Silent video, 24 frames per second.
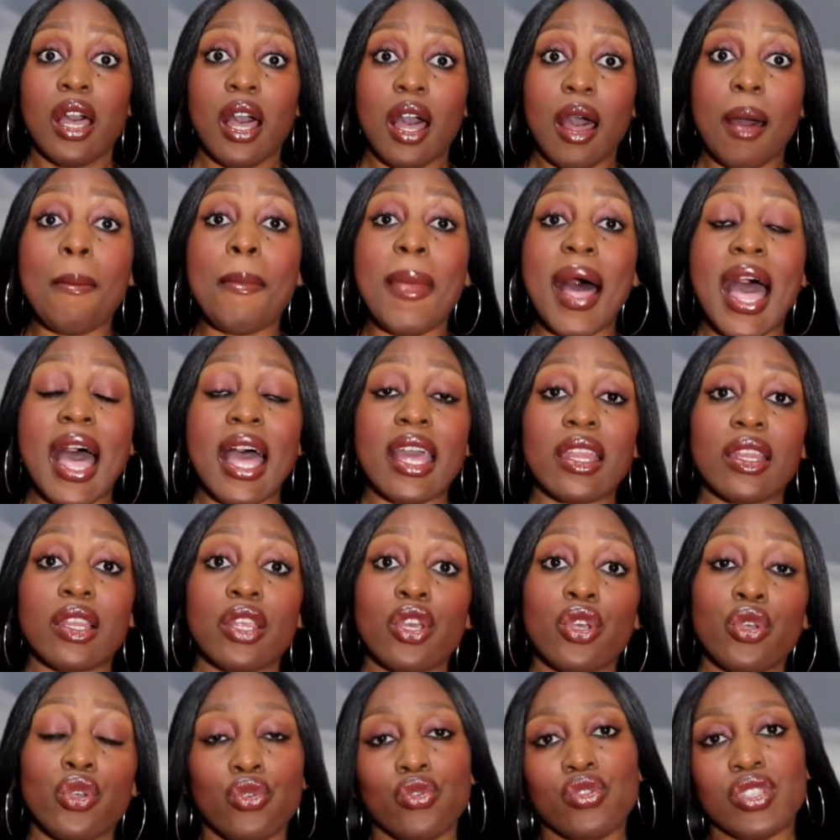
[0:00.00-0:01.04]
a man
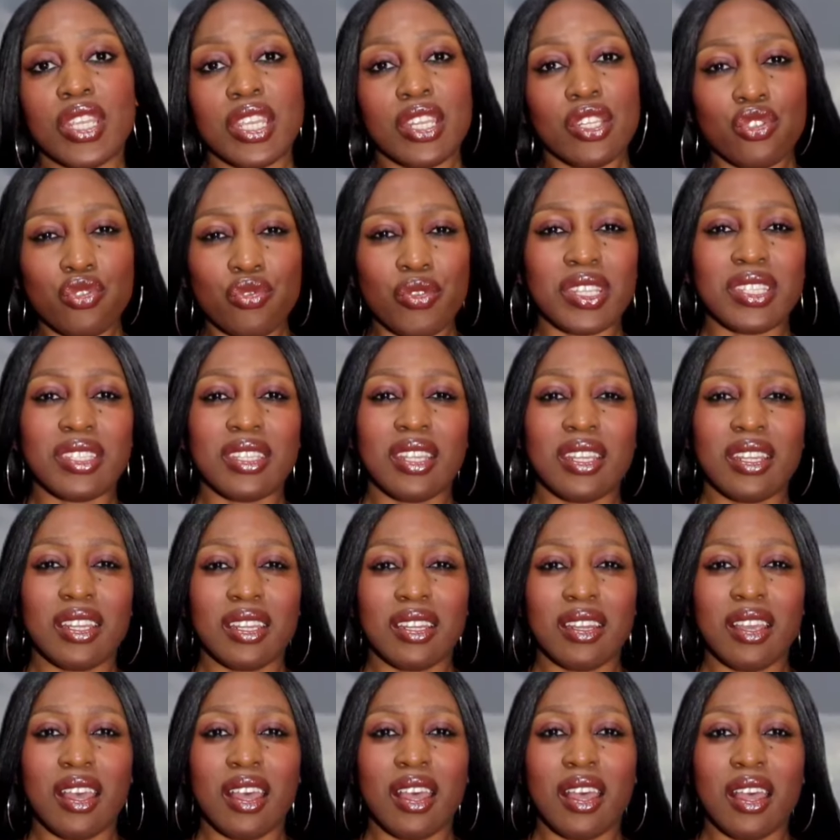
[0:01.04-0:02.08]
who's interested
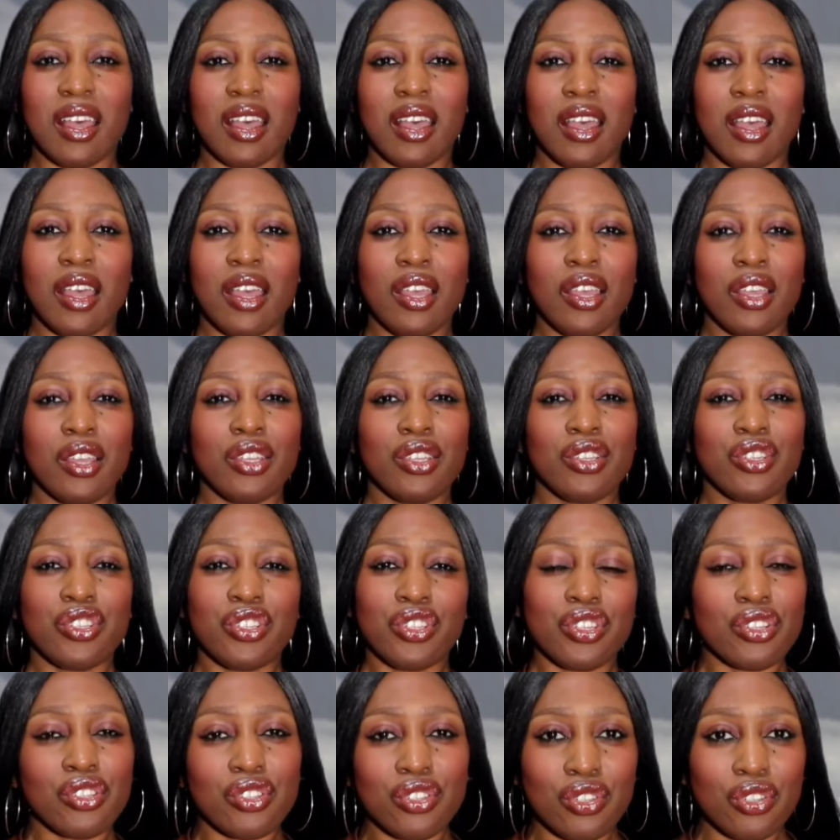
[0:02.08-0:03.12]
in her
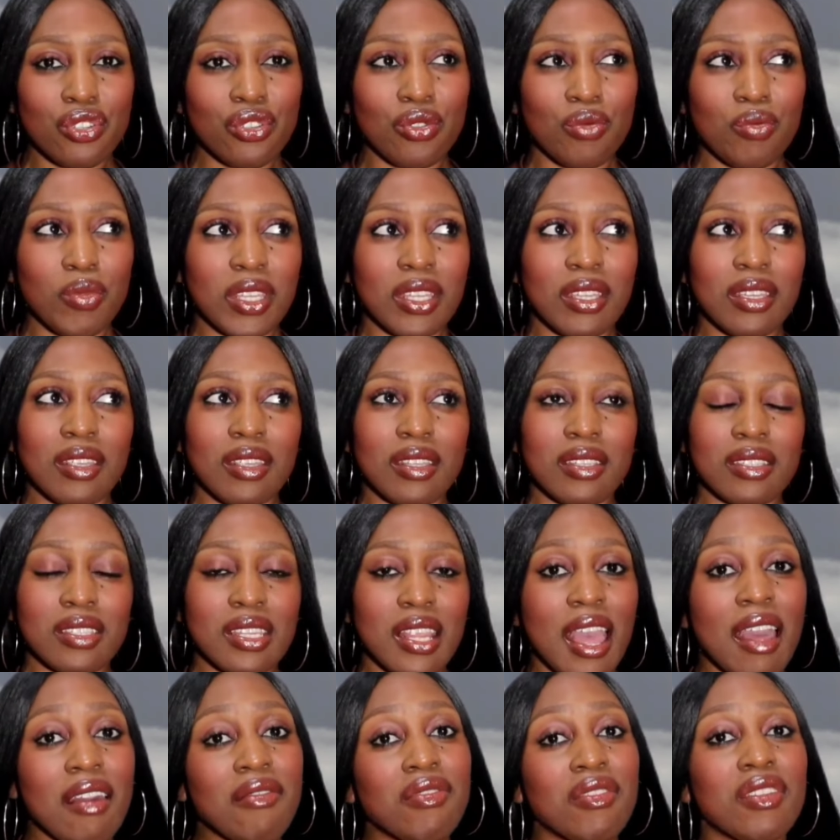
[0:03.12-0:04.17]
should do, because
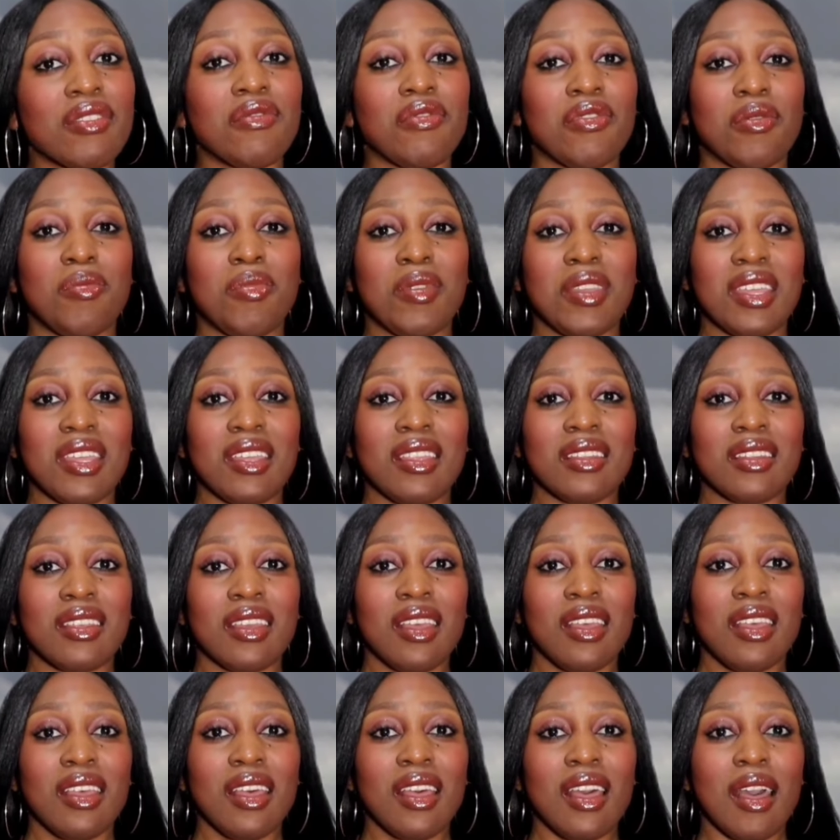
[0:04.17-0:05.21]
heaven forbid
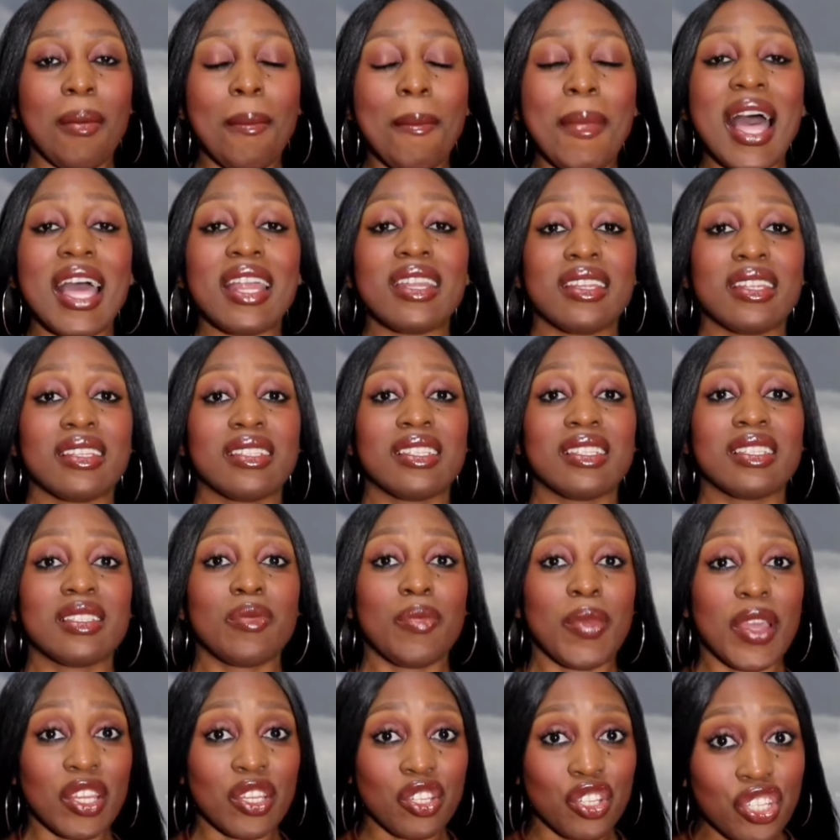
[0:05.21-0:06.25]
a man doesn't
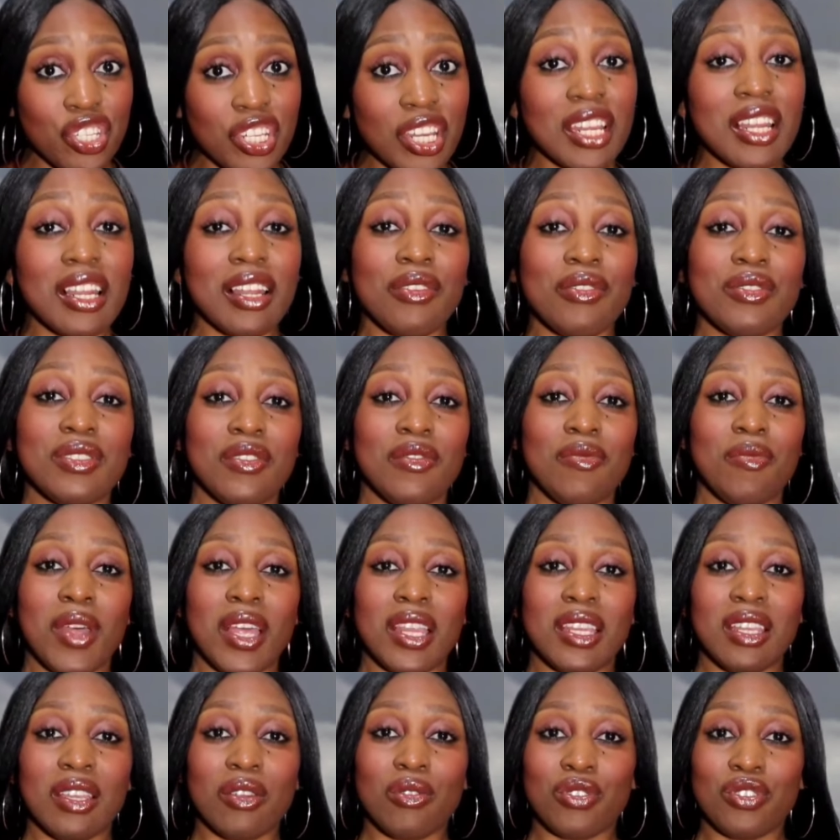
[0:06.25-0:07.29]
spend shitloads of
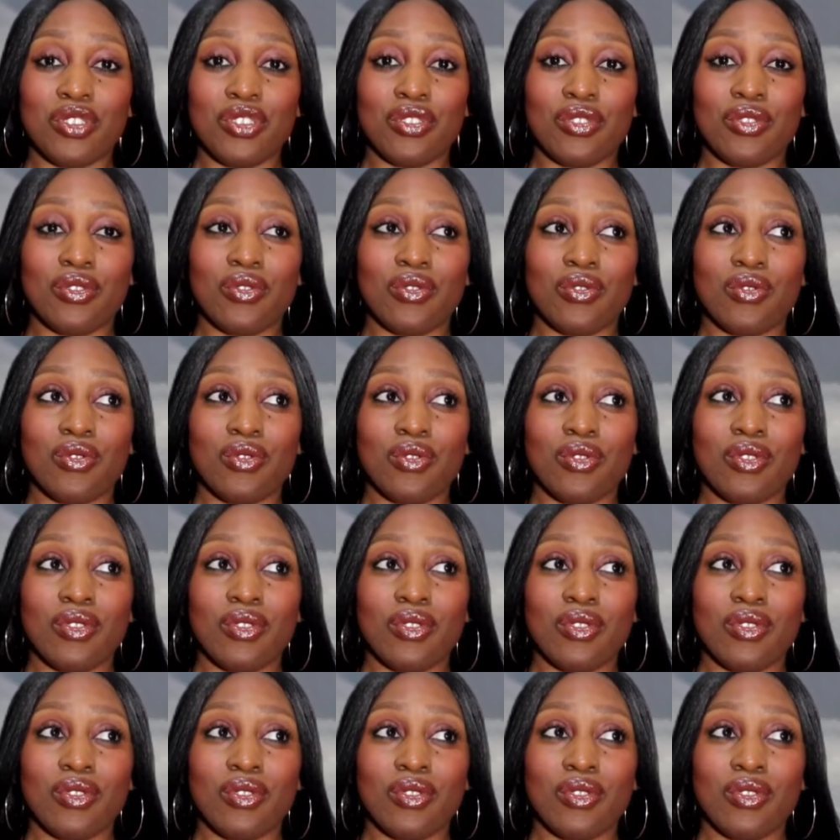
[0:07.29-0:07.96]
money on you